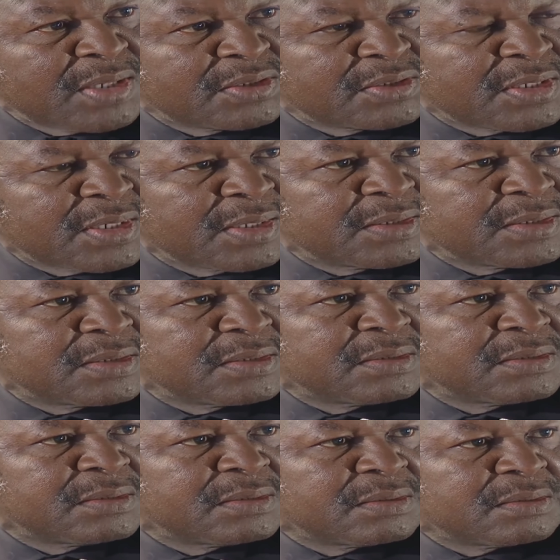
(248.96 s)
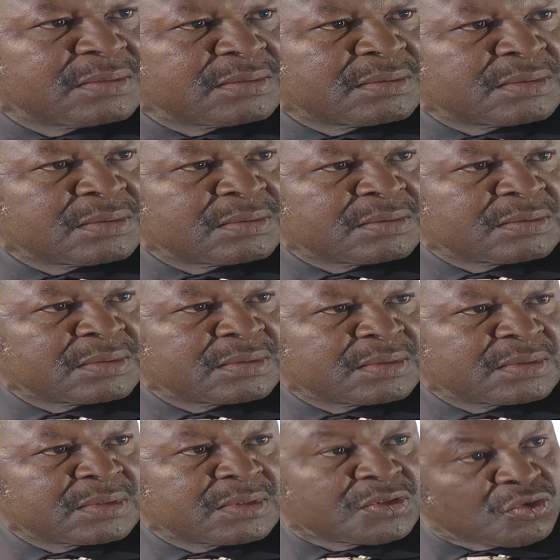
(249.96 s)
is that?
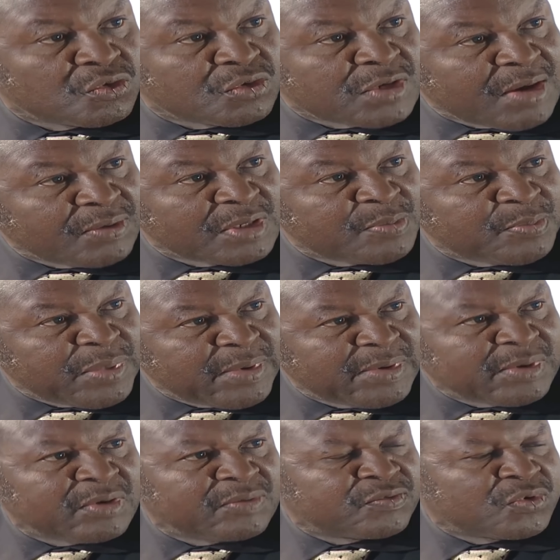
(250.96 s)
You doubt the power of